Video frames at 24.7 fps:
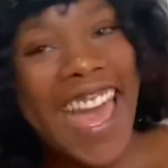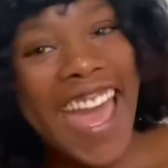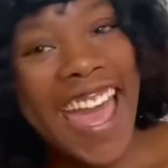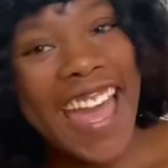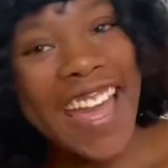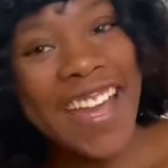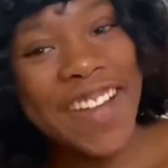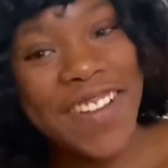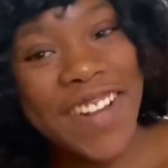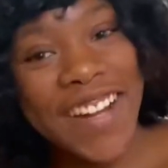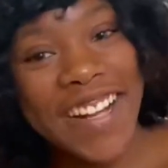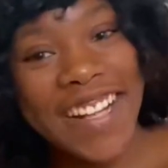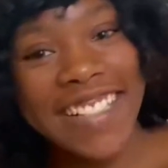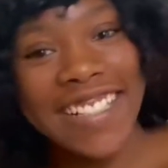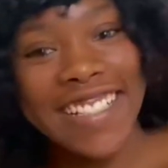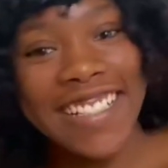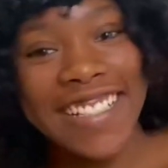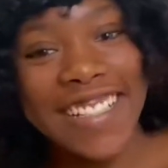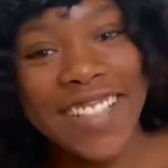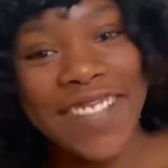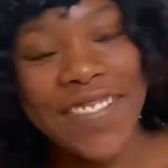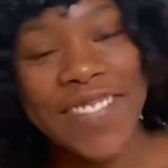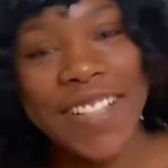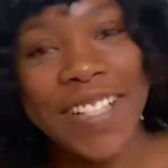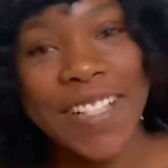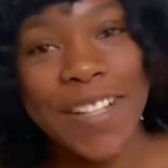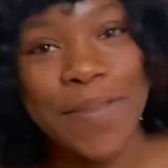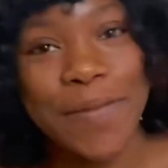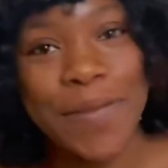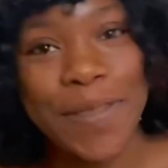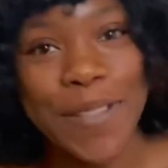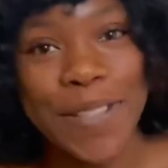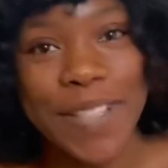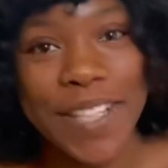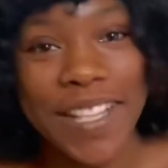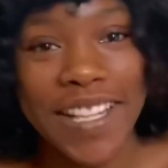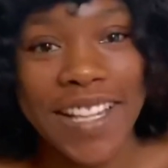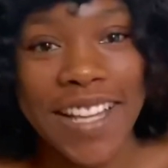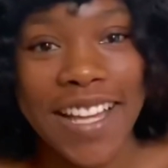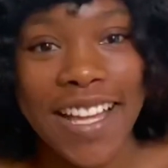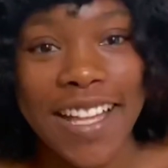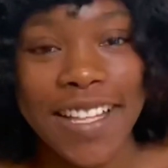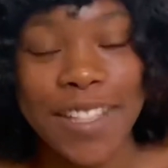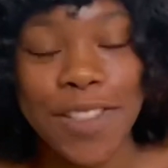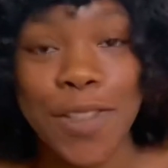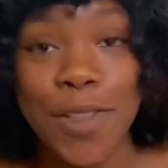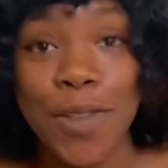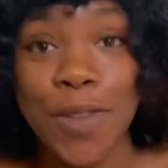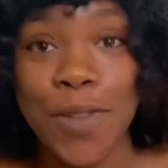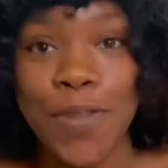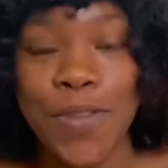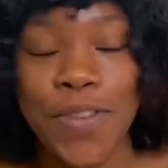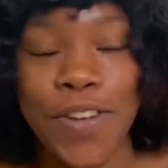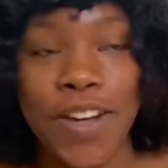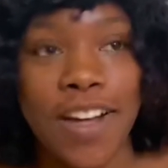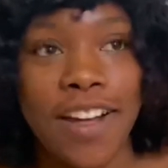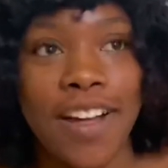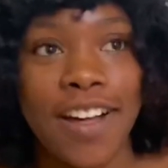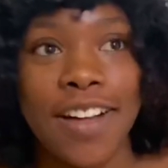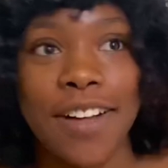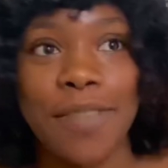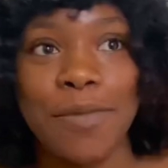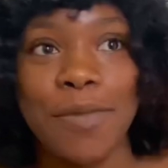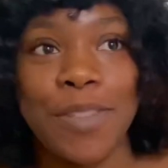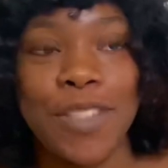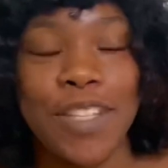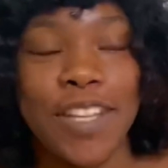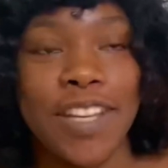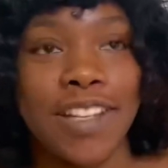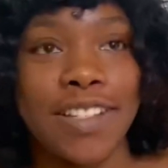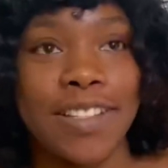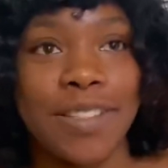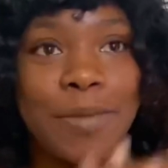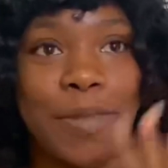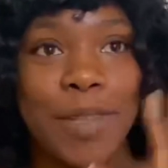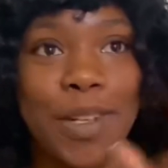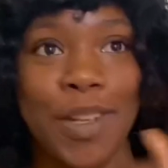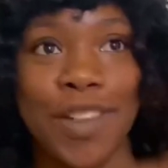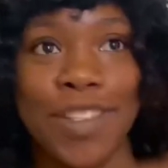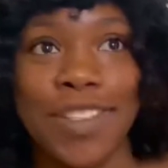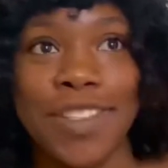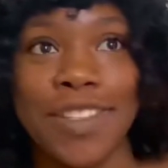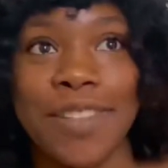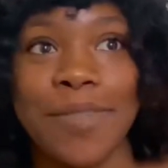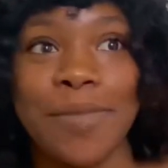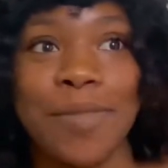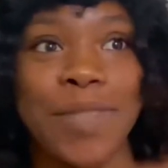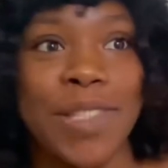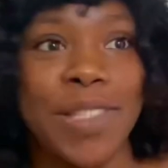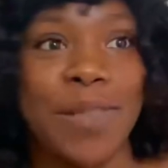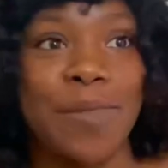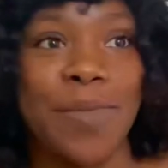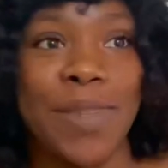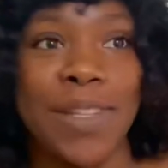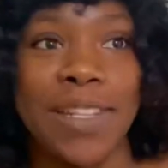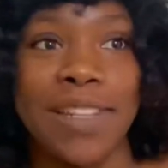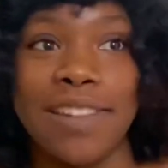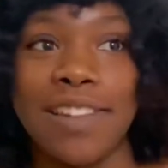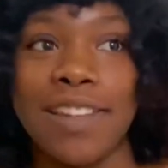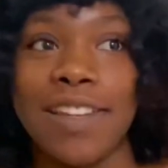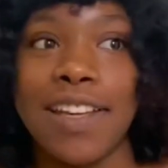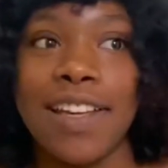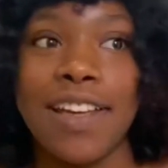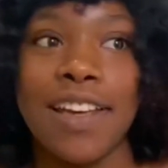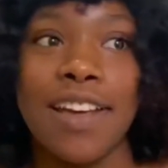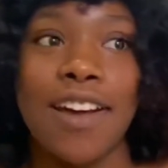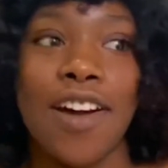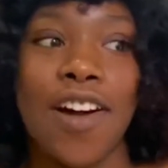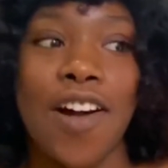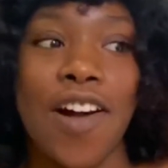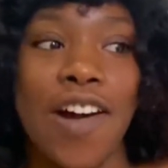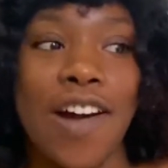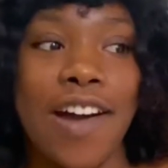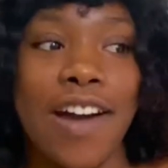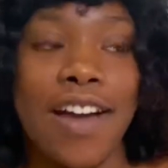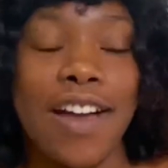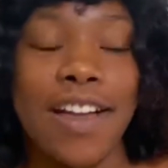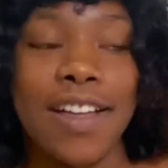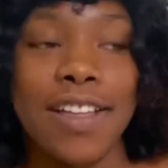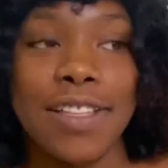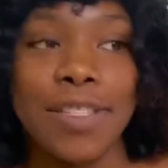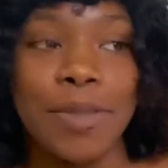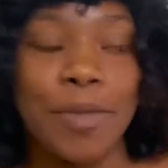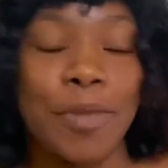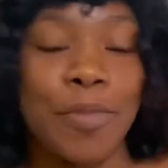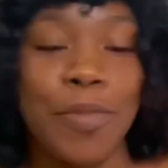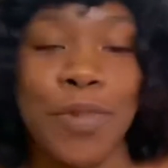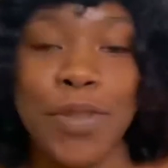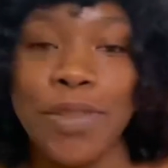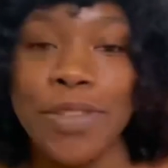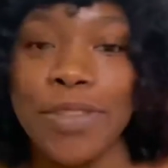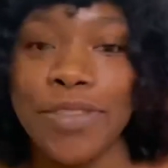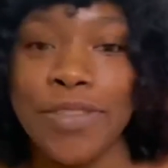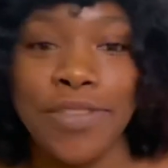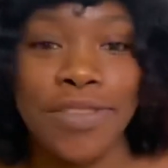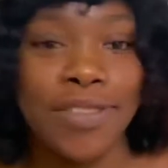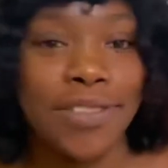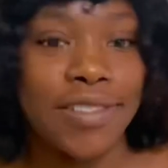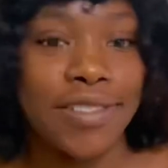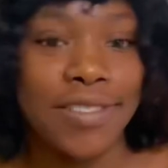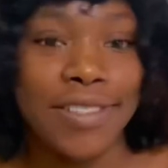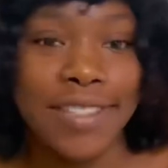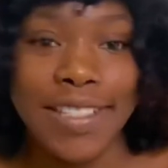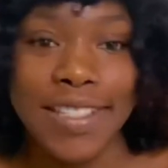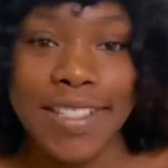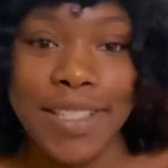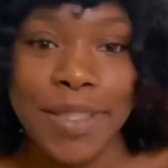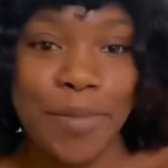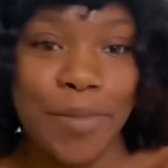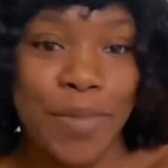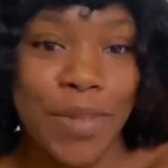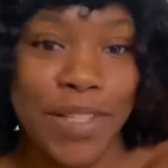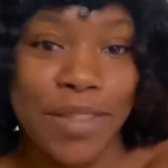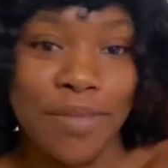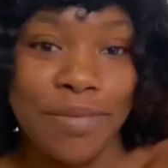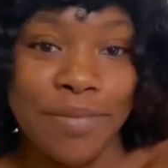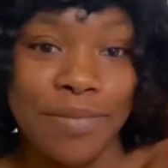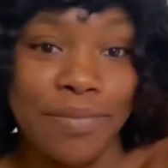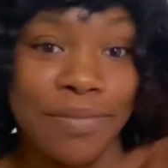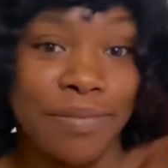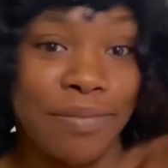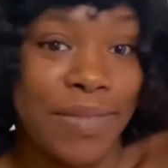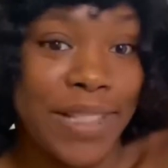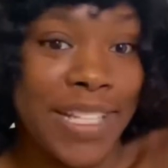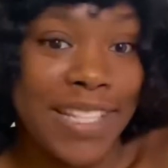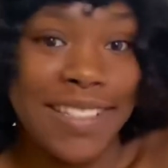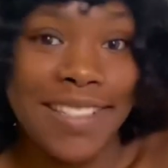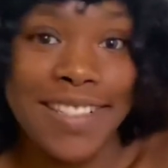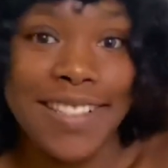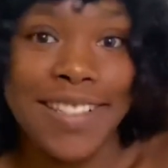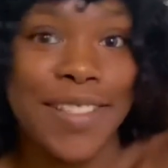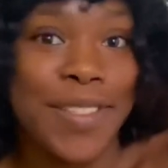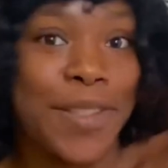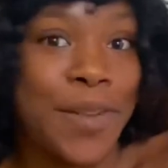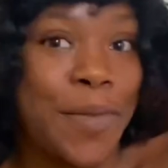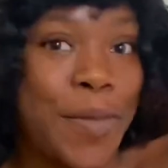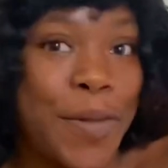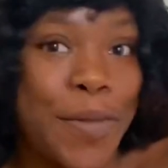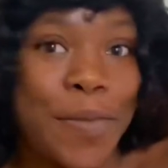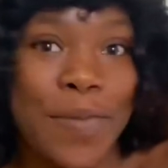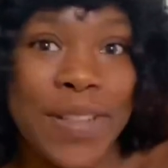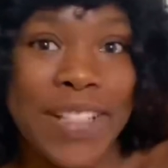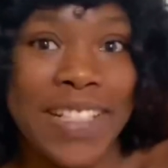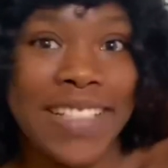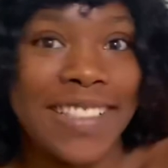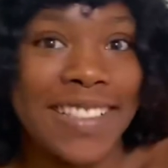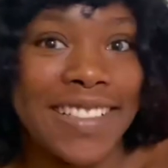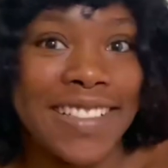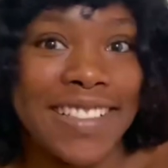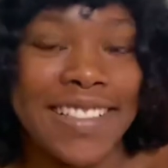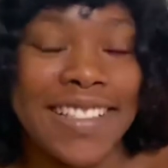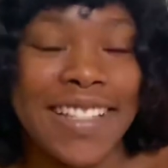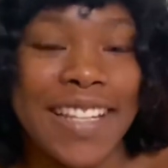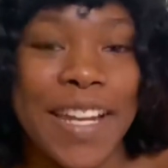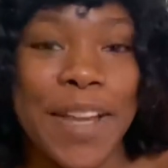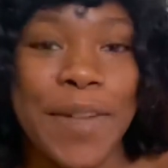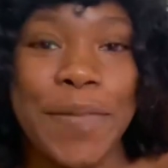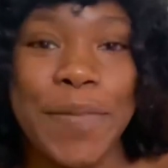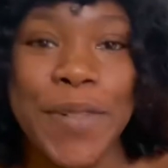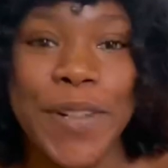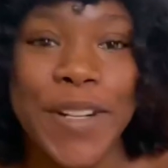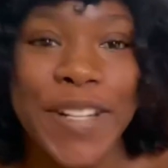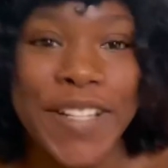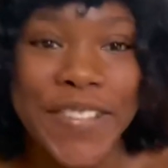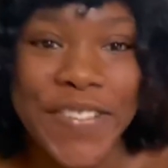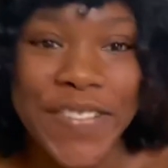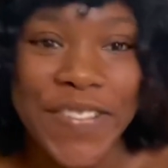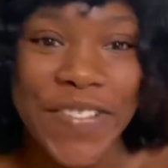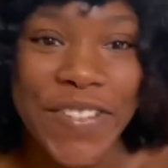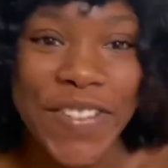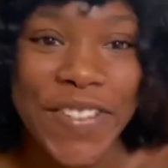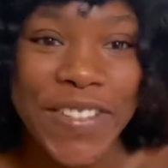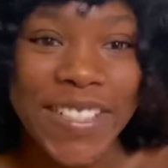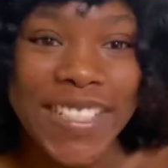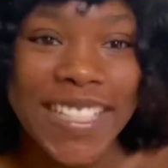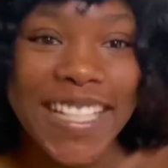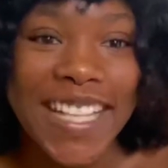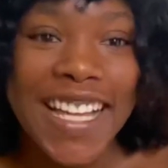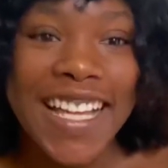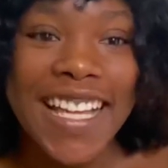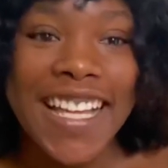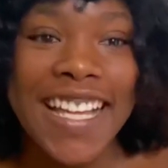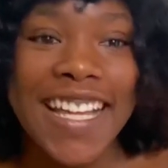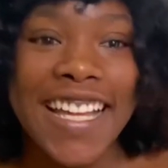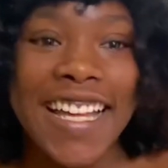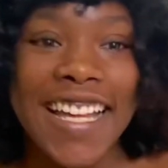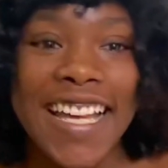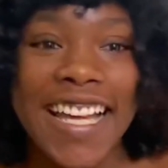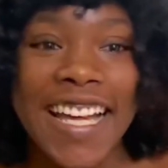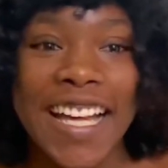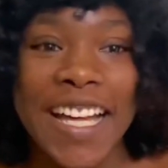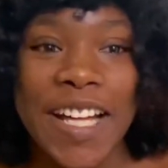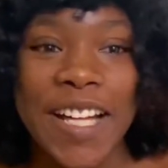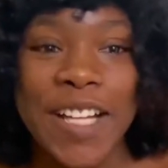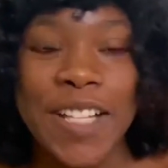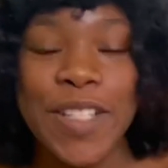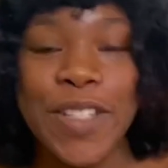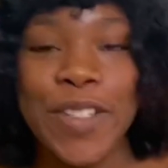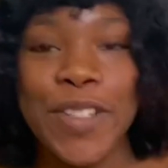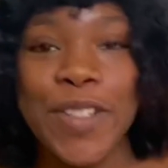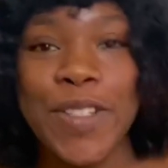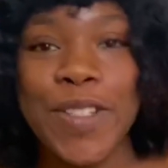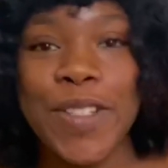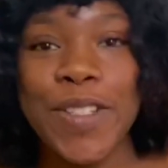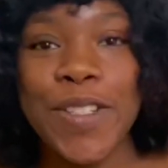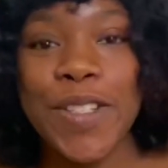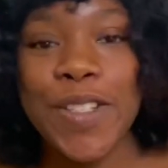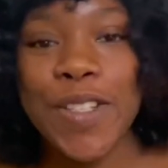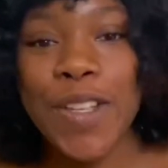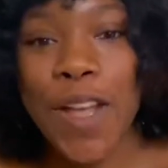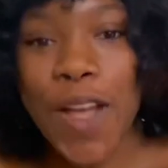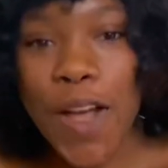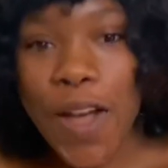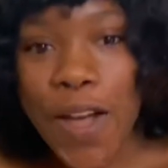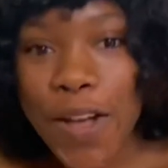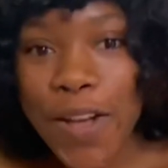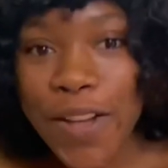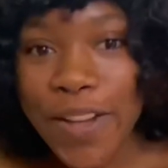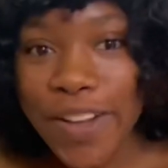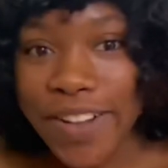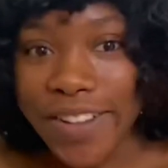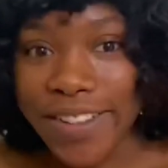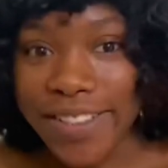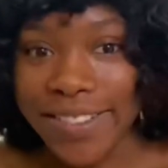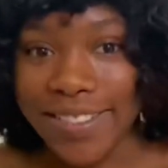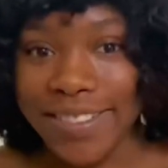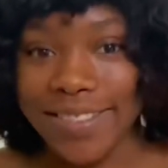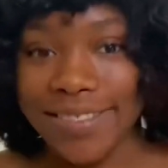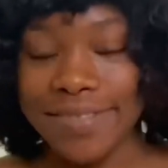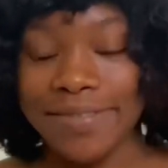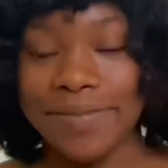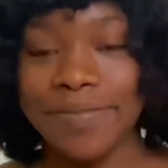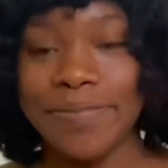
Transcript: I am currently serving in Abuja, and so far Abuja has been awesome. It's been beautiful. It's been blessings upon blessings, and I'm grateful. So